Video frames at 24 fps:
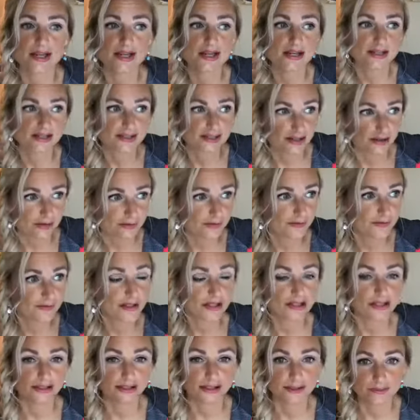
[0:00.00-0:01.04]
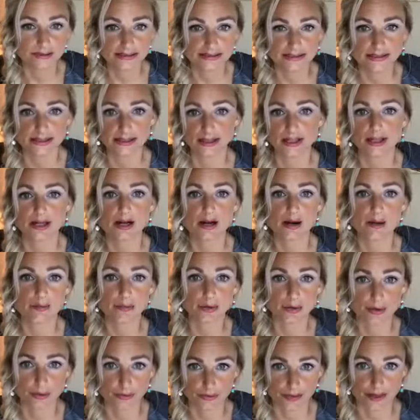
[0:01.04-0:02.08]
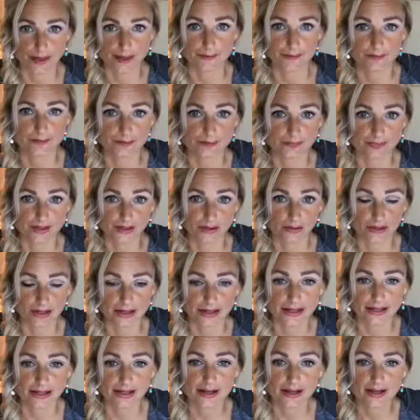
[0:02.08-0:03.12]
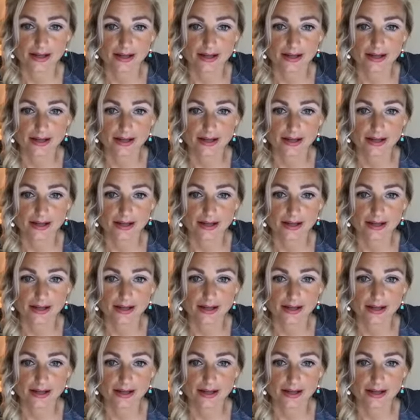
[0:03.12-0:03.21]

self limiting program. Okay?